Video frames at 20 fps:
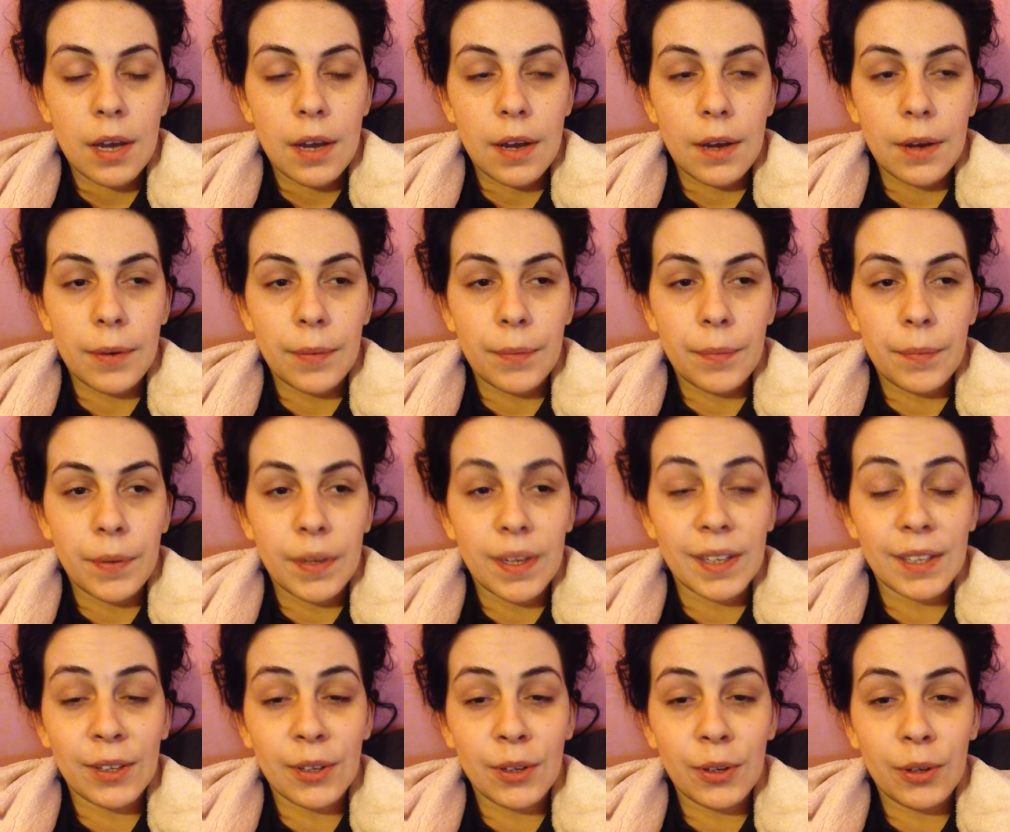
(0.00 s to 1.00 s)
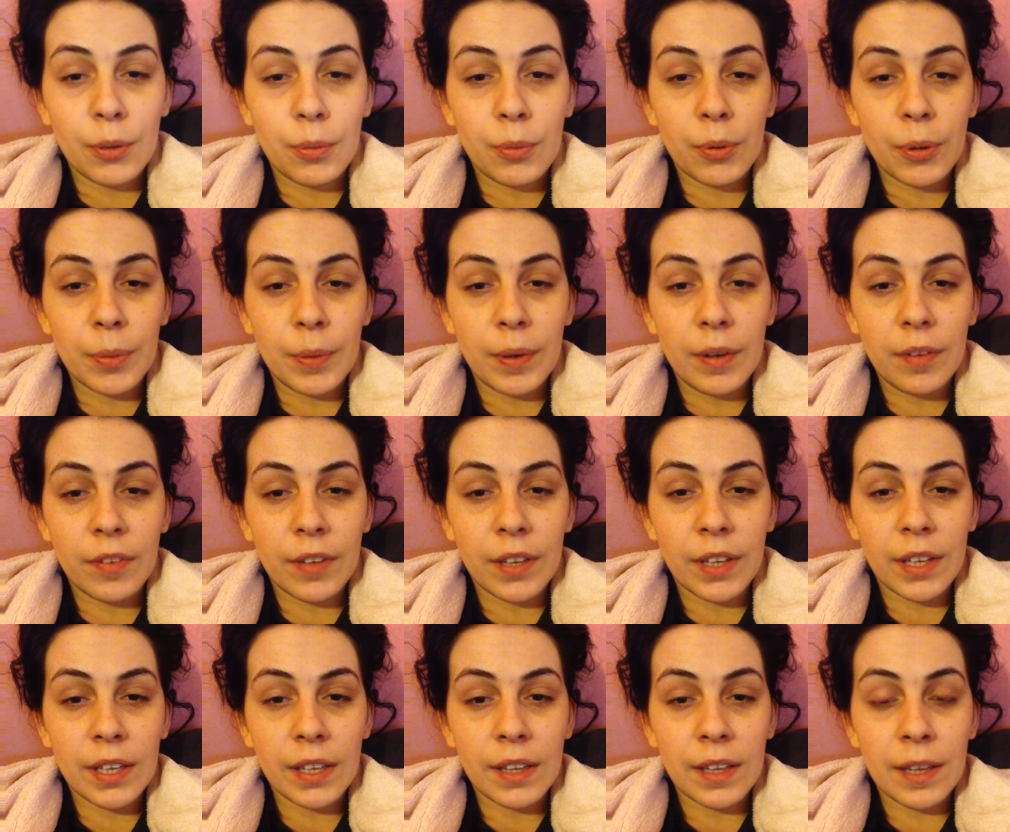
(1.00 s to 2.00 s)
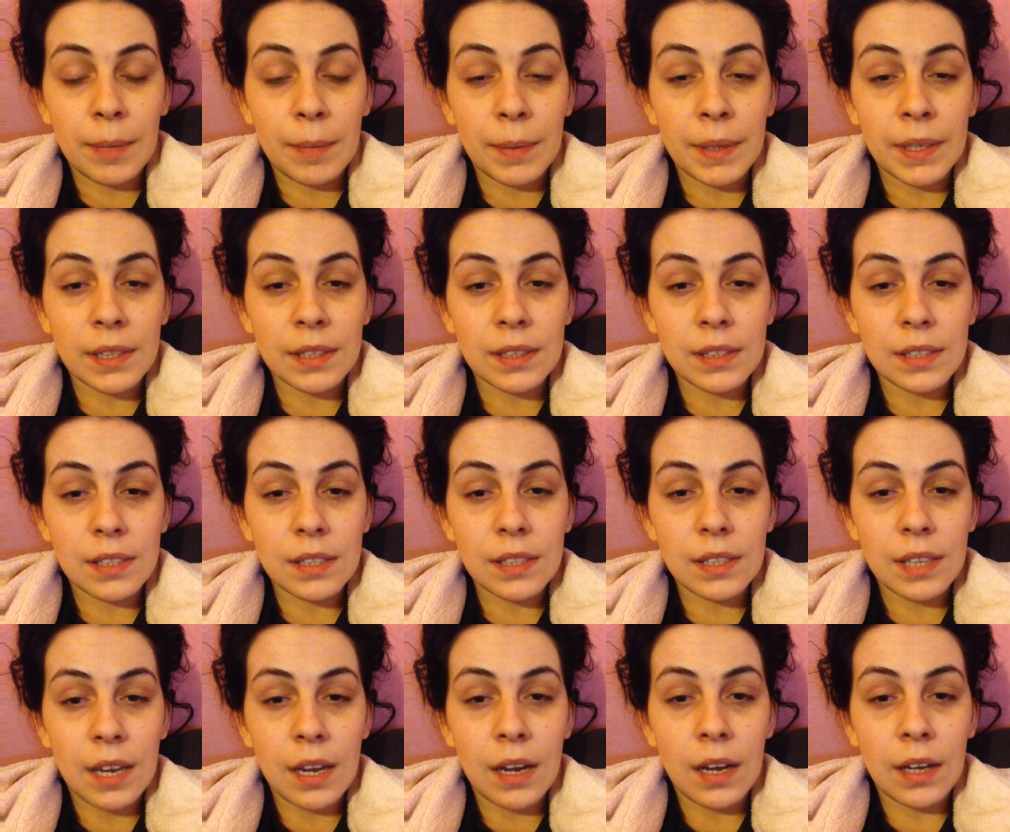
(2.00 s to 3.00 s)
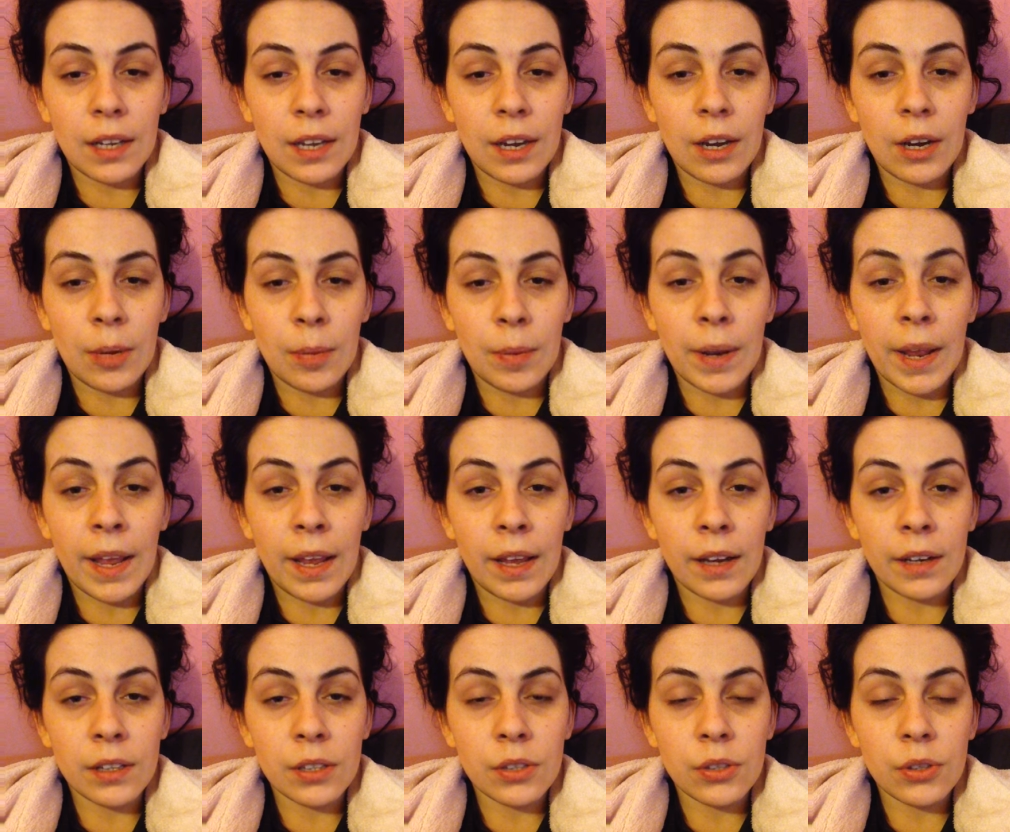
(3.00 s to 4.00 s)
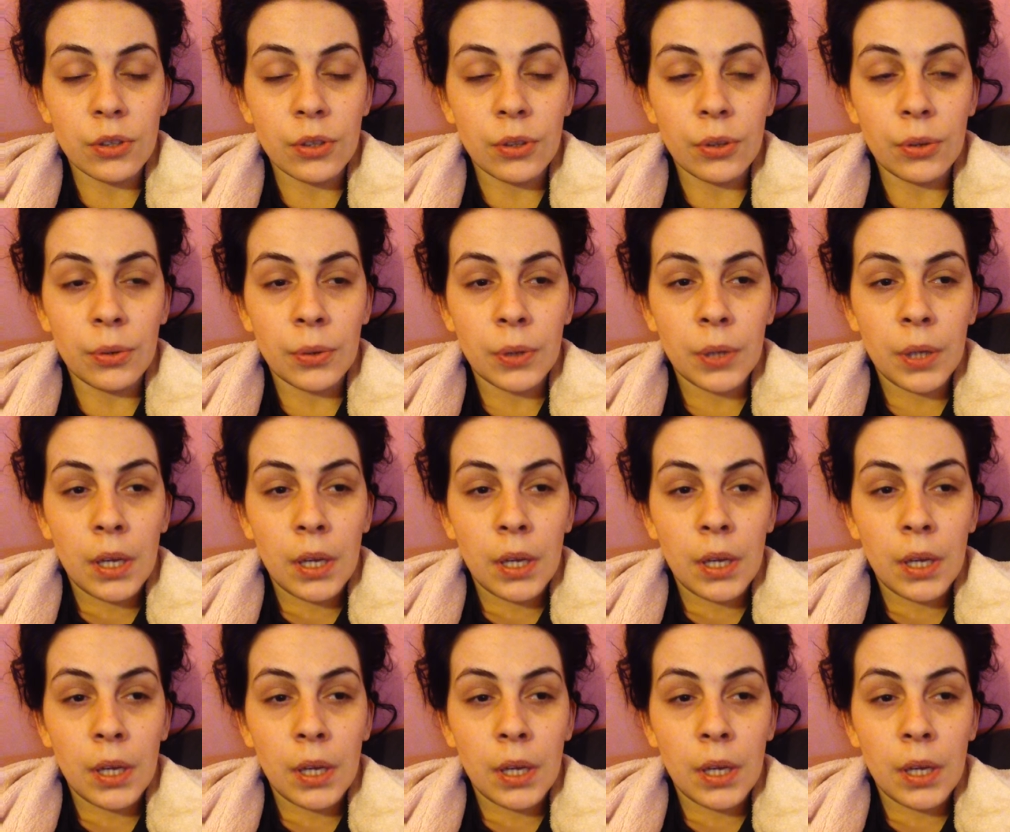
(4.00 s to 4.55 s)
And I know you're probably thinking that means, yeah, I get up late, and I do.